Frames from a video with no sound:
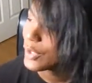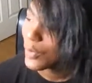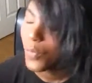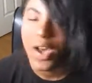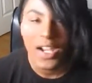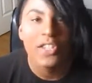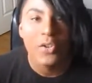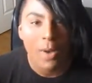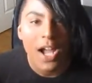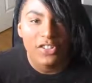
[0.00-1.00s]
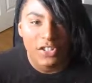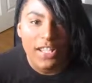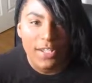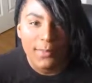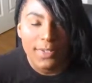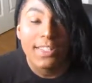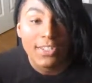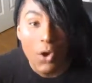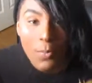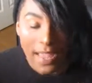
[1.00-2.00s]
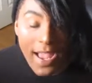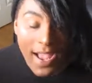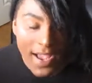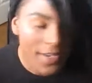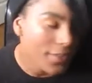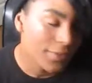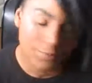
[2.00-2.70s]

wanted to punch him so bad,